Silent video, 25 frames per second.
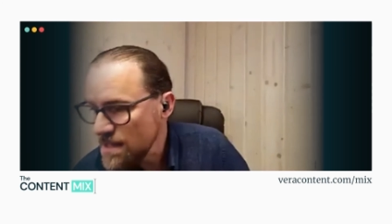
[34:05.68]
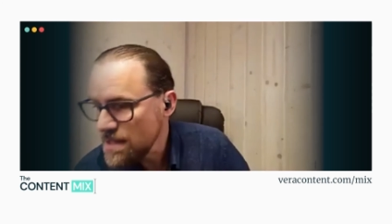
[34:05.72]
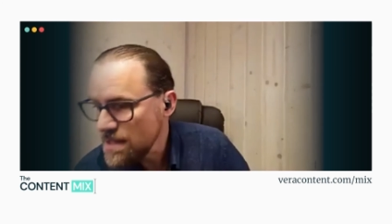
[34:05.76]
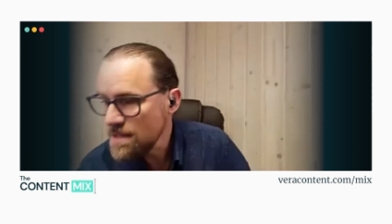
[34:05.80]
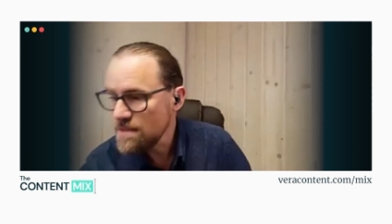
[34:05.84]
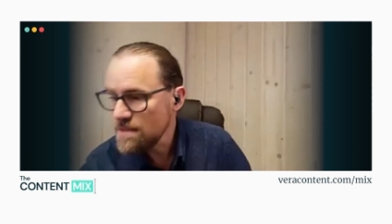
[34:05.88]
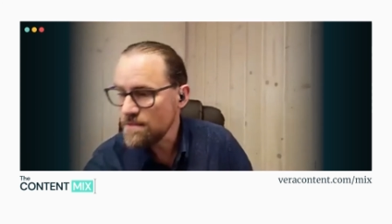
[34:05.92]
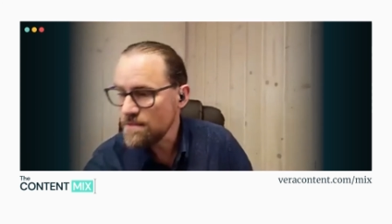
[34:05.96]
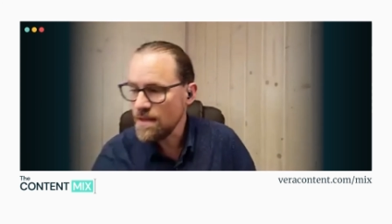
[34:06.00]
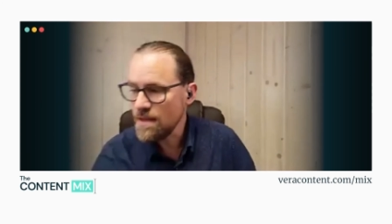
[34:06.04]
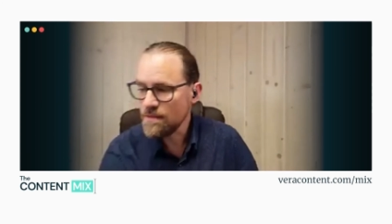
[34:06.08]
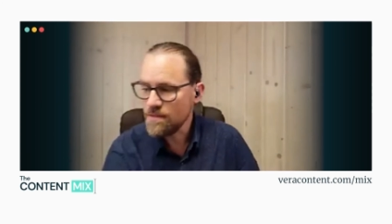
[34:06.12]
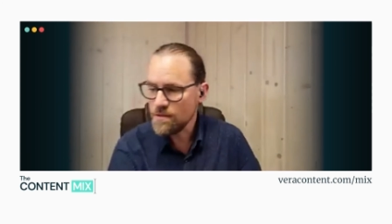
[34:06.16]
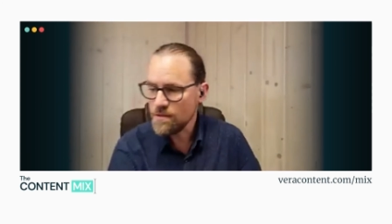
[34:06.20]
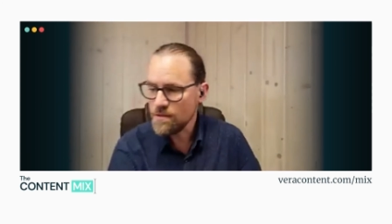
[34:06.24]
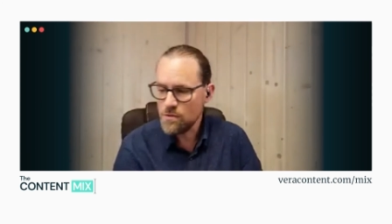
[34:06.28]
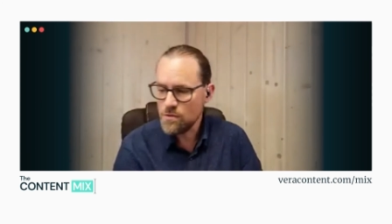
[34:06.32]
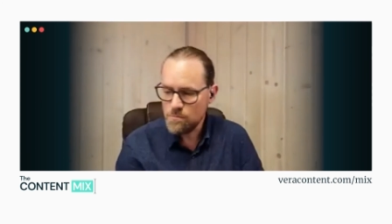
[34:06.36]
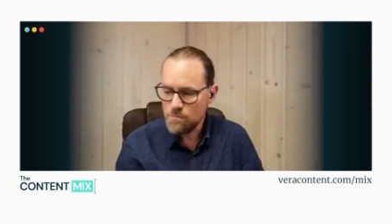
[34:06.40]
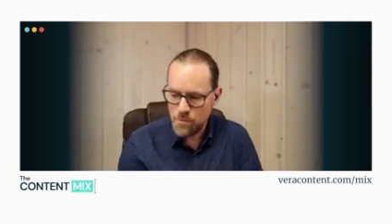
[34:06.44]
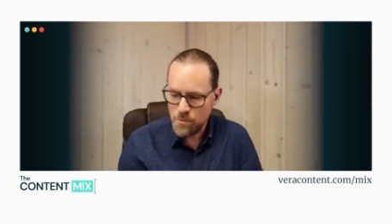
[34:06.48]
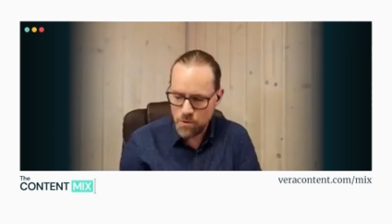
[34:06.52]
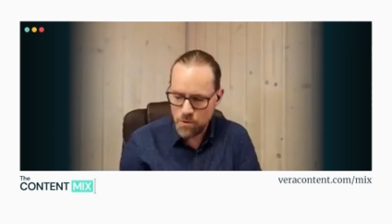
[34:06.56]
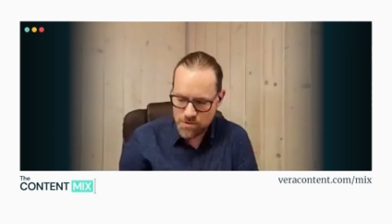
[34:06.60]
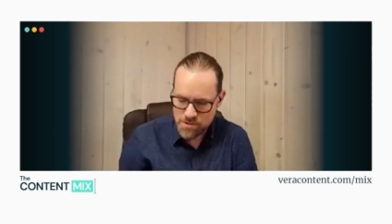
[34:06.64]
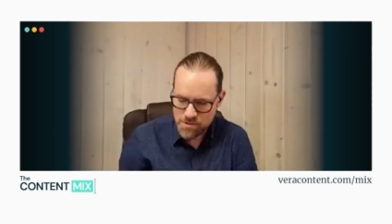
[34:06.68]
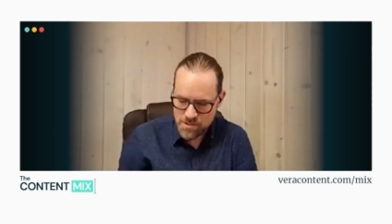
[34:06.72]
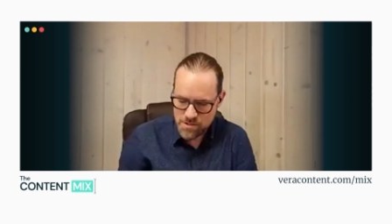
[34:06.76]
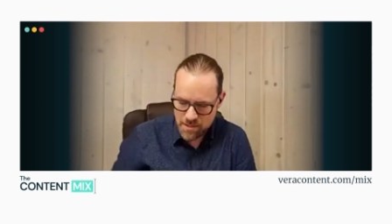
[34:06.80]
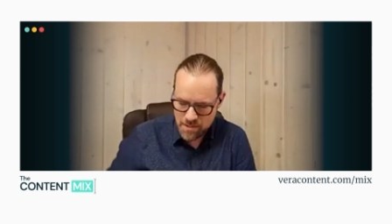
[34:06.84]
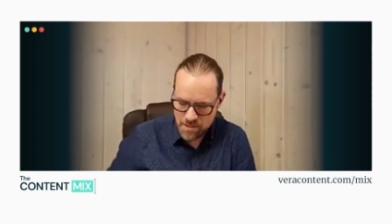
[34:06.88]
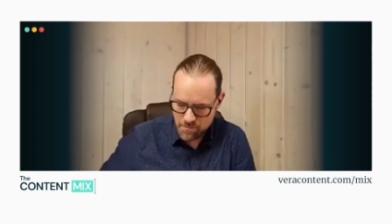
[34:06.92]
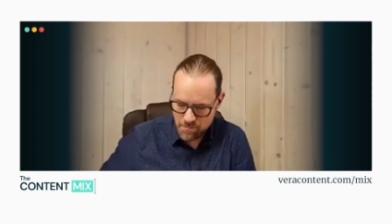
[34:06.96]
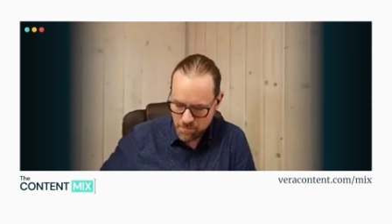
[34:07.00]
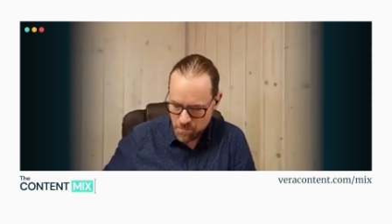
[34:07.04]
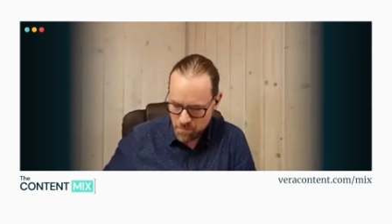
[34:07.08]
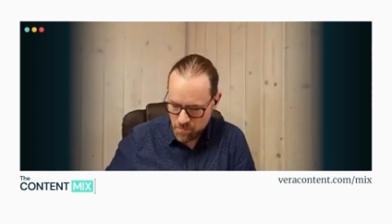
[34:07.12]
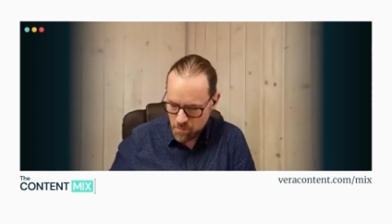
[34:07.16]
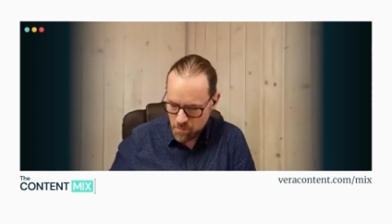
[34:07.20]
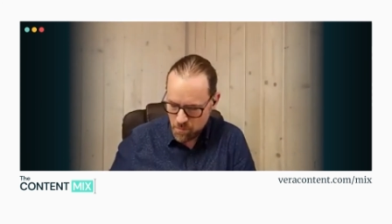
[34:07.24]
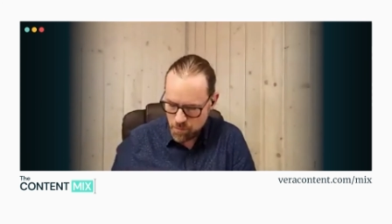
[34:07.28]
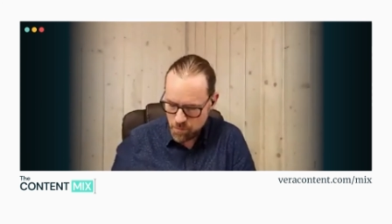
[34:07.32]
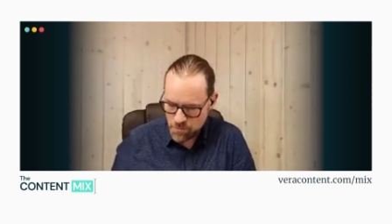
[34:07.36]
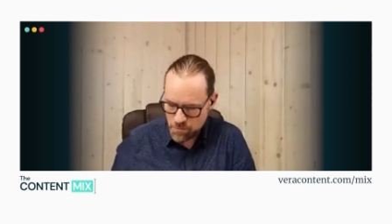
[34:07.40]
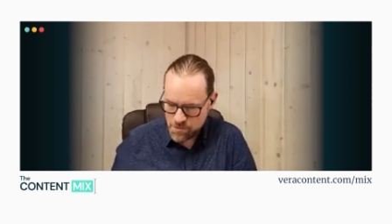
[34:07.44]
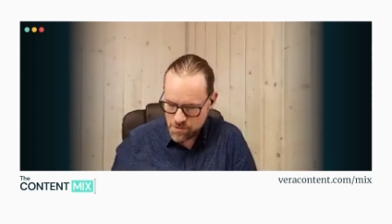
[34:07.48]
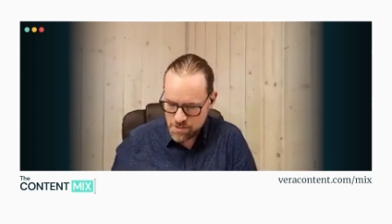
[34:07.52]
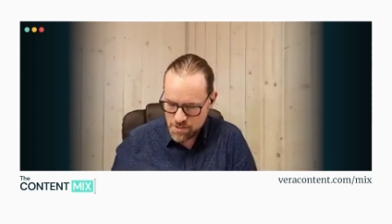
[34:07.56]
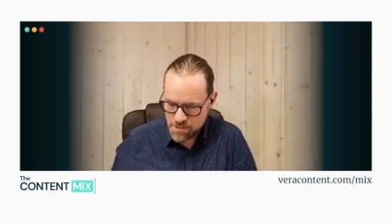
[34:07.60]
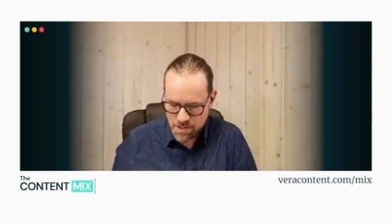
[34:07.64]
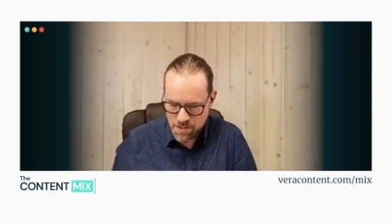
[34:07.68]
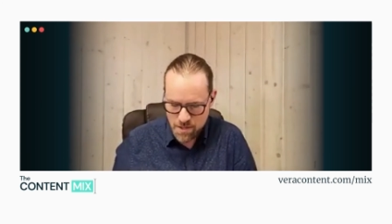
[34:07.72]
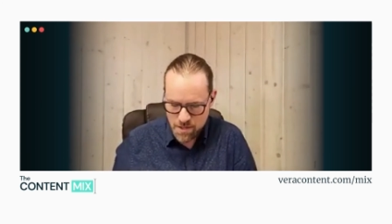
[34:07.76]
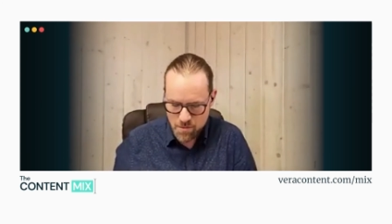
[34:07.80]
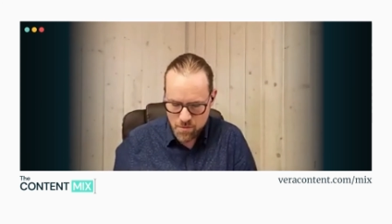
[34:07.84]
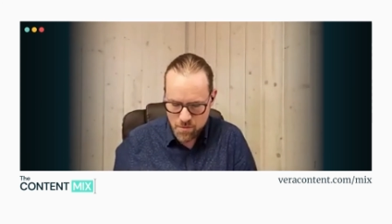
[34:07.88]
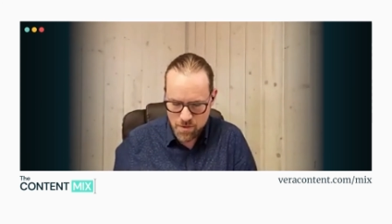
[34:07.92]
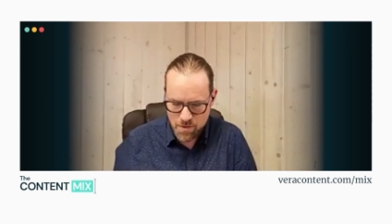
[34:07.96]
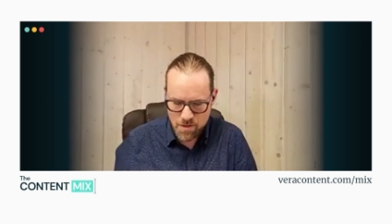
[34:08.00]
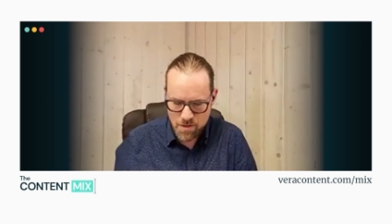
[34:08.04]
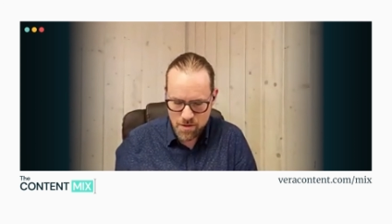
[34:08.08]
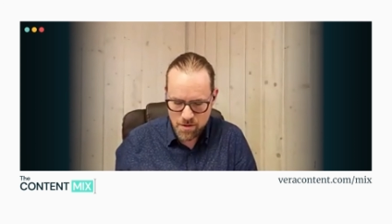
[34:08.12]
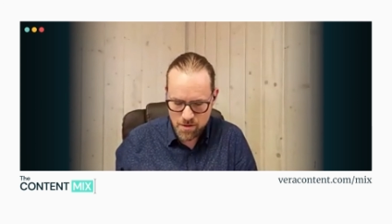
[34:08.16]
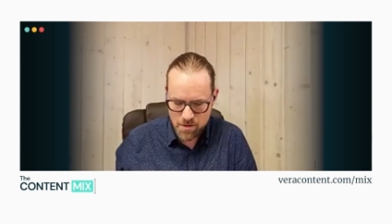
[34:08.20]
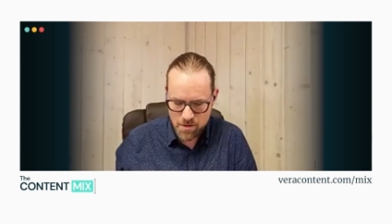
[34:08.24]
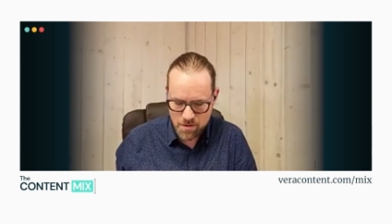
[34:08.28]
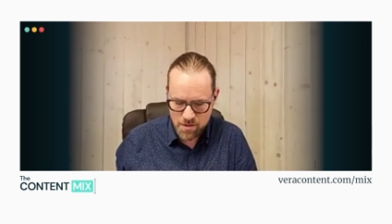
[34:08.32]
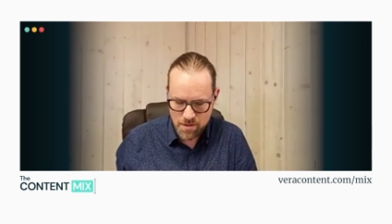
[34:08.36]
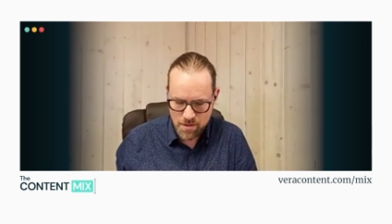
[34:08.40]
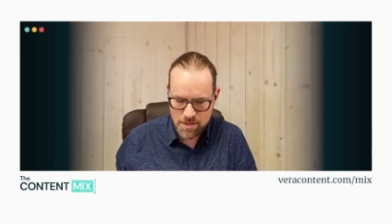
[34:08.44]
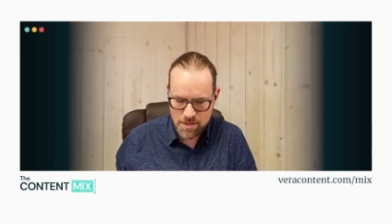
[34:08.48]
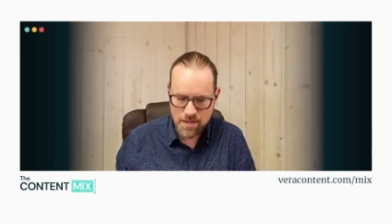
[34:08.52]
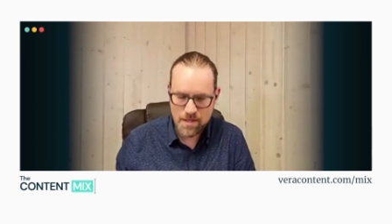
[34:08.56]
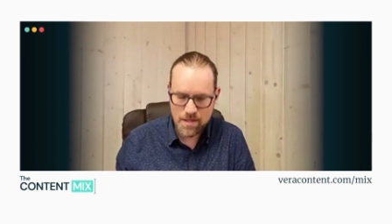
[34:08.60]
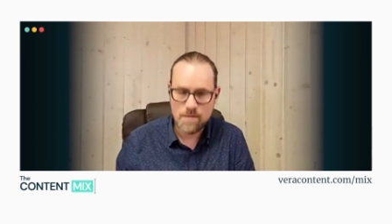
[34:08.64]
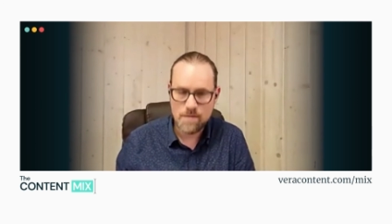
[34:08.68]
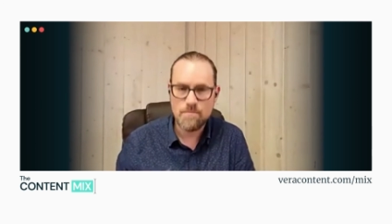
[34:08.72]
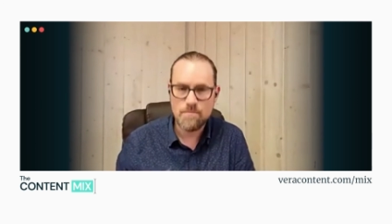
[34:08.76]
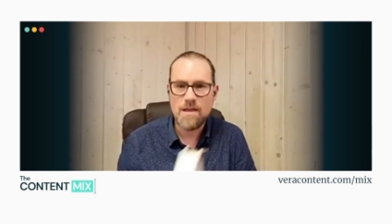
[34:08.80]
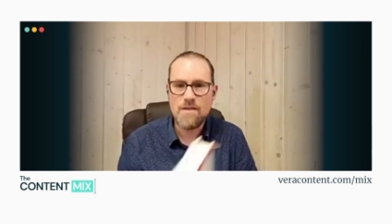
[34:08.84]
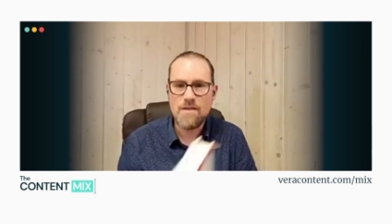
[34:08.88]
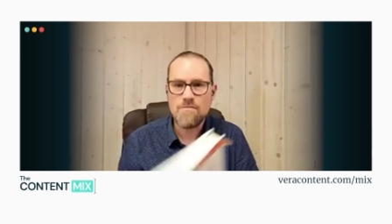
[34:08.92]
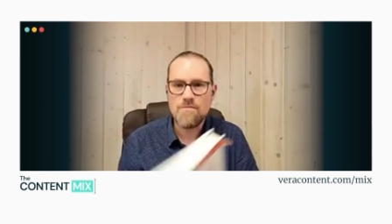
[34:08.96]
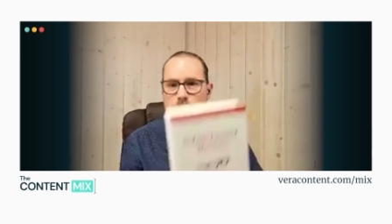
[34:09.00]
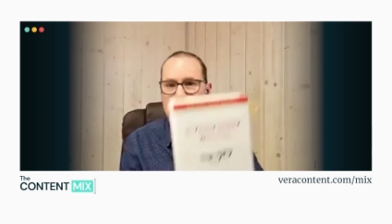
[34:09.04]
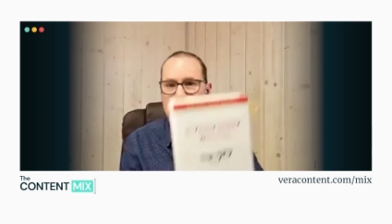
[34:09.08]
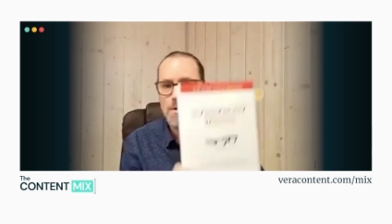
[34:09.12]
other good books that I wanted to note are Everybody